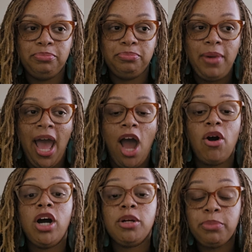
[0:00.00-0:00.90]
how
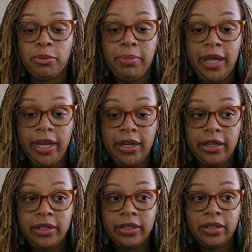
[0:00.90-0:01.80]

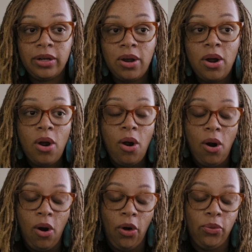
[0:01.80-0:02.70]
unprepared
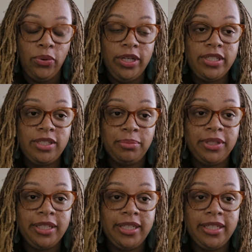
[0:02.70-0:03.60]
or weak
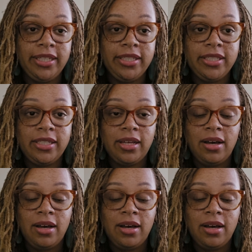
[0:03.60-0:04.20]
something is.